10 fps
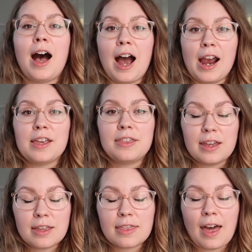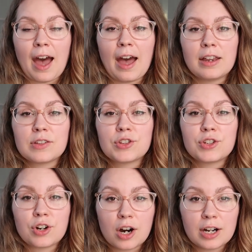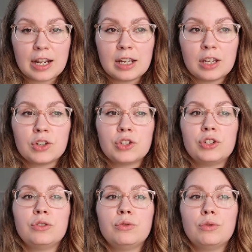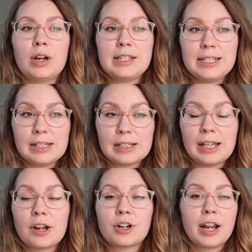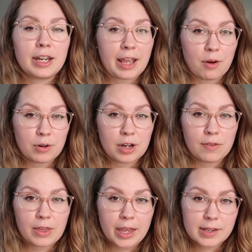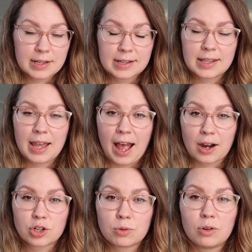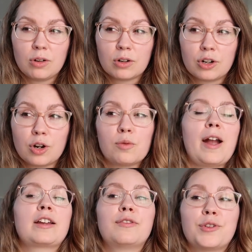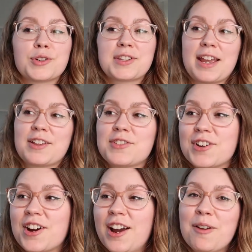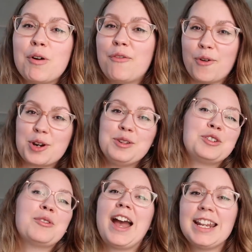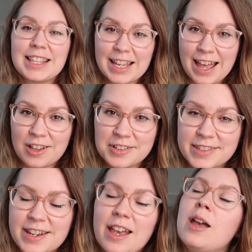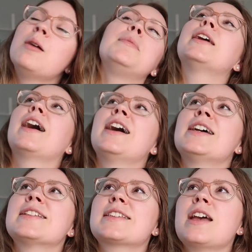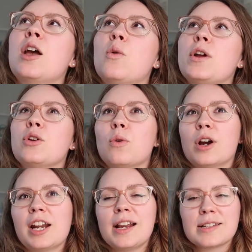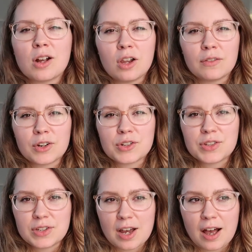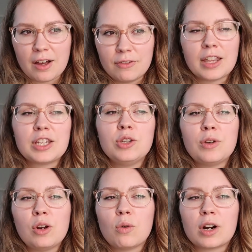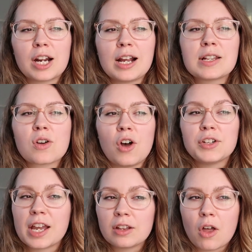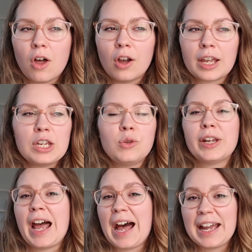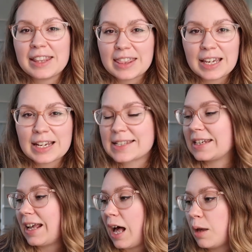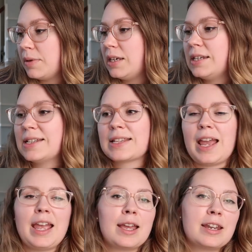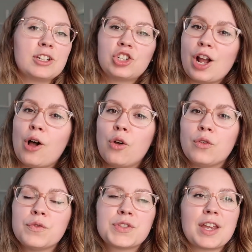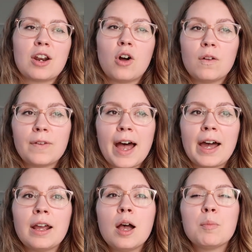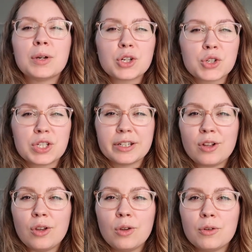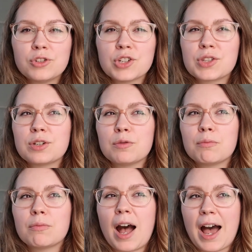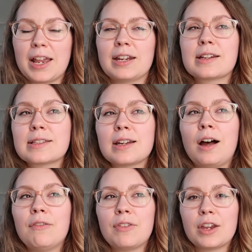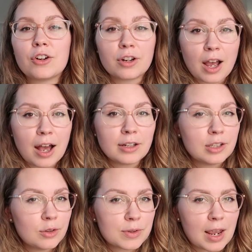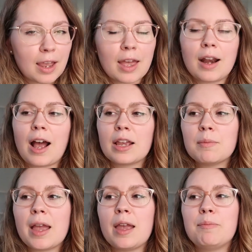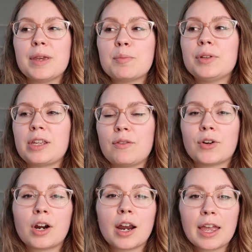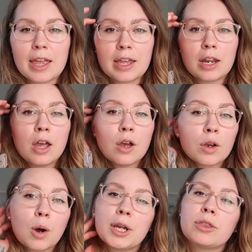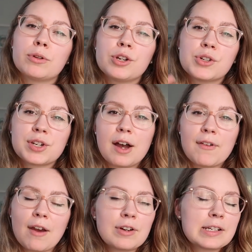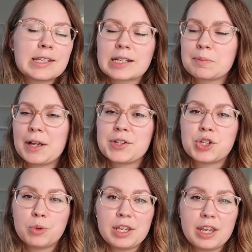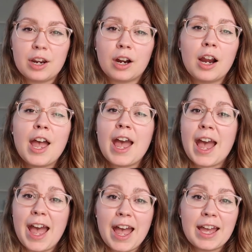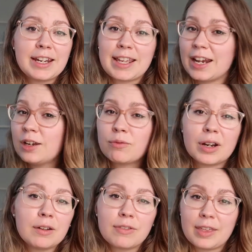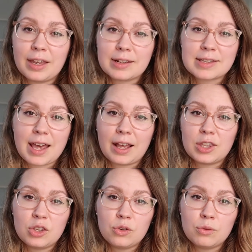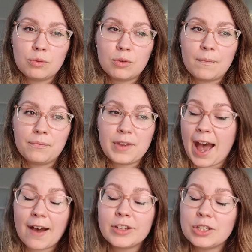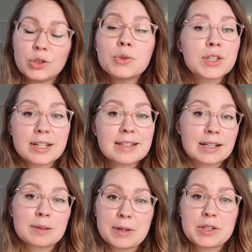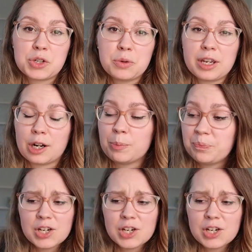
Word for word: I think that starting to declutter and get rid of things is the actual correct first answer before you do anything else because when you're organizing all of your stuff, like you can organize all day long and you can hide things in cubbies and shelves and all that, but you're still just hiding stuff that you're not using. And I am a big believer in going through your stuff every six months to a year and getting rid of things that you haven't used in six months to a year.